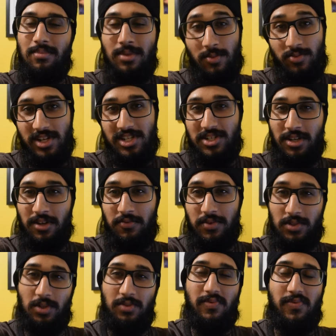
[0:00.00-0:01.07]
the British General
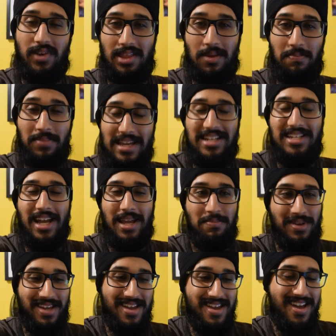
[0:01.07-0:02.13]
Photography, the
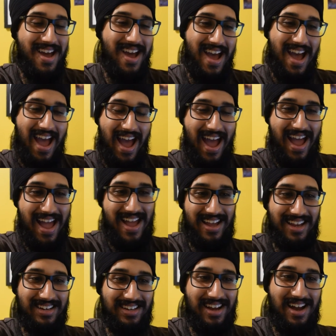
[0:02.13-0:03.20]
BJP,
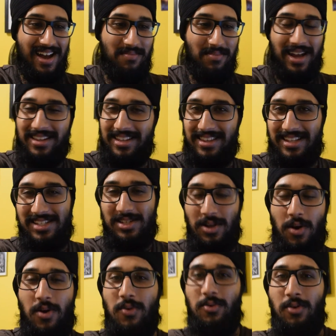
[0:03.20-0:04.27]
and I did this
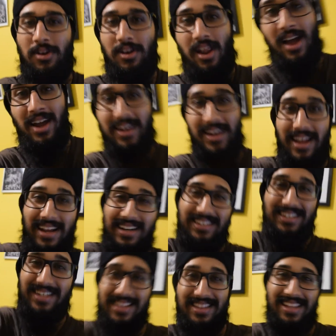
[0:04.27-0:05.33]
online, and I
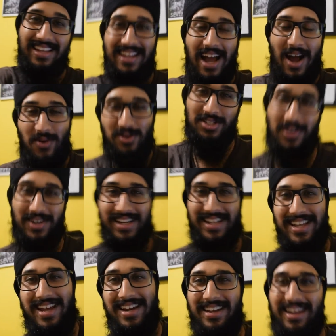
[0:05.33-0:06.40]
didn't think I was going to
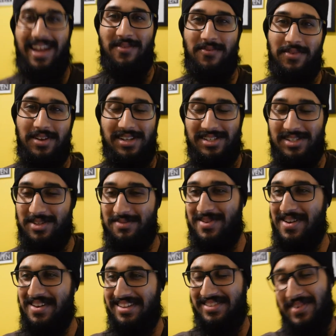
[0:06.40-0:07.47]
get it at first, to
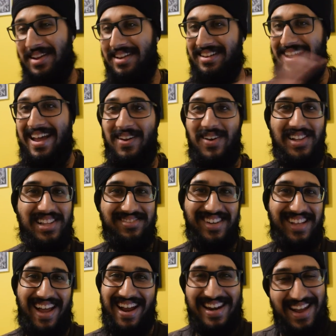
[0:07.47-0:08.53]
be honest, at all,
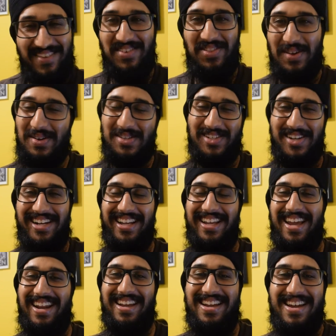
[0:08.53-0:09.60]
really. I never thought I was going to
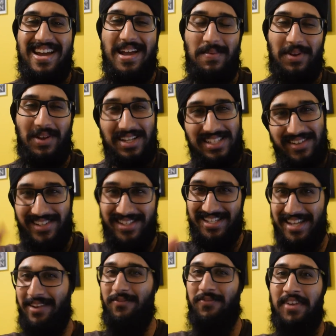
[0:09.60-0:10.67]
get it because there are
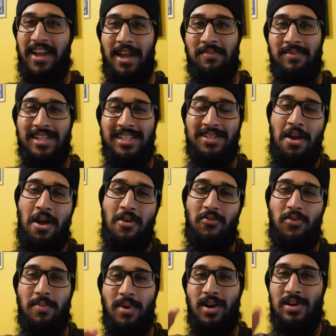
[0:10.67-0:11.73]
10 families
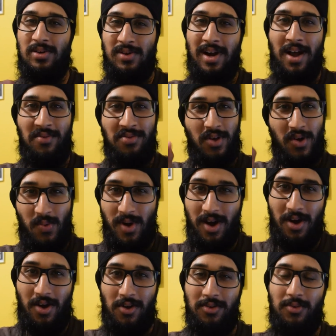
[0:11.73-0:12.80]
from around the
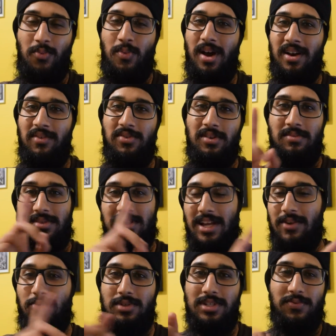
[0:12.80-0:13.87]
world, one from
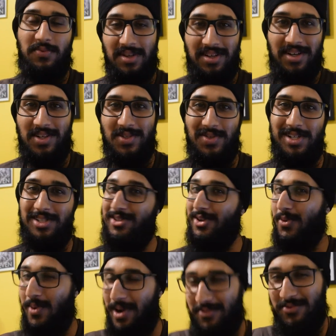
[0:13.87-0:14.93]
several different countries, so
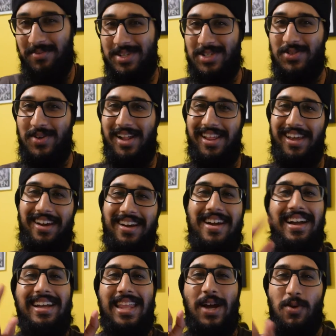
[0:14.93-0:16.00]
one from Australia,
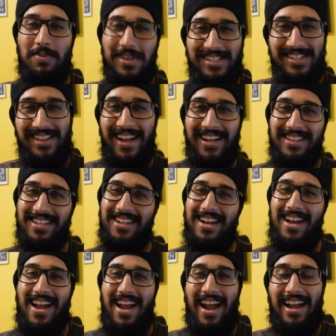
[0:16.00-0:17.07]
that would be selected,
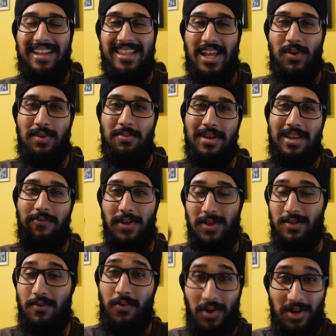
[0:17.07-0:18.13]
and they would be
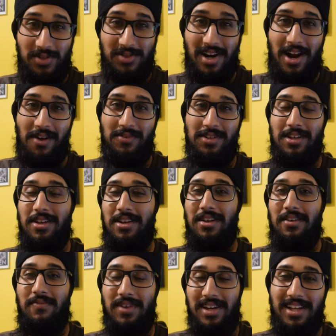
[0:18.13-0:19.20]
photographed,
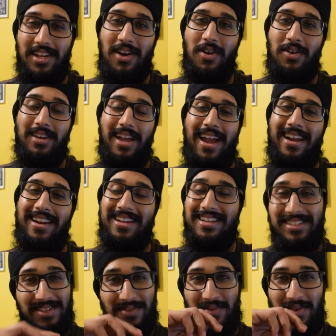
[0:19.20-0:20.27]
videoed, and
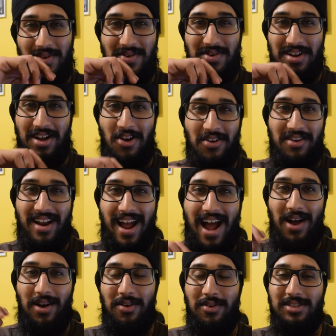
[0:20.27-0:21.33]
interviewed on
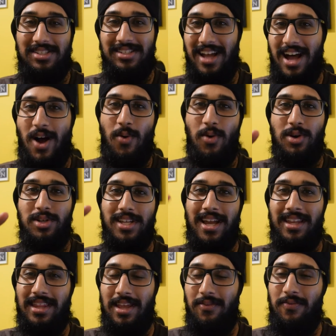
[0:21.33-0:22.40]
how Star Wars
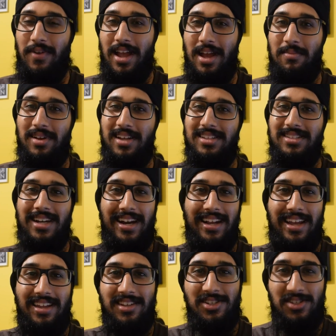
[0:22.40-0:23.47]
and their family tie
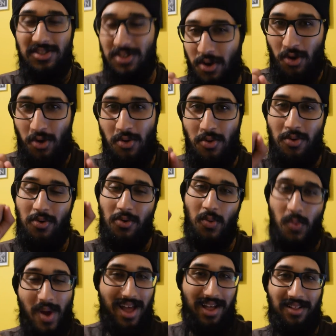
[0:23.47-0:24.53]
together so
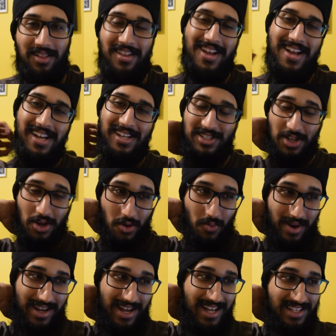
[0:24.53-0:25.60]
well. So
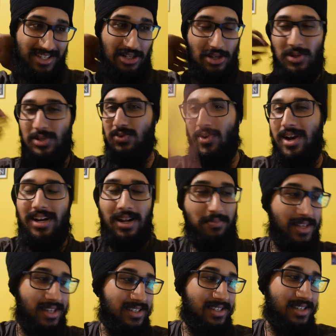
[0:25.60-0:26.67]
what I had to do was write up this